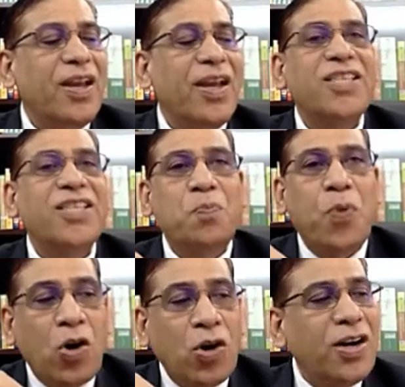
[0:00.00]
has
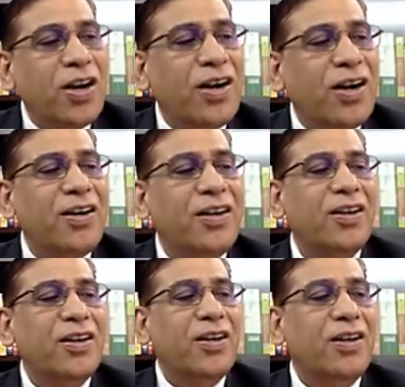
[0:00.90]
pondered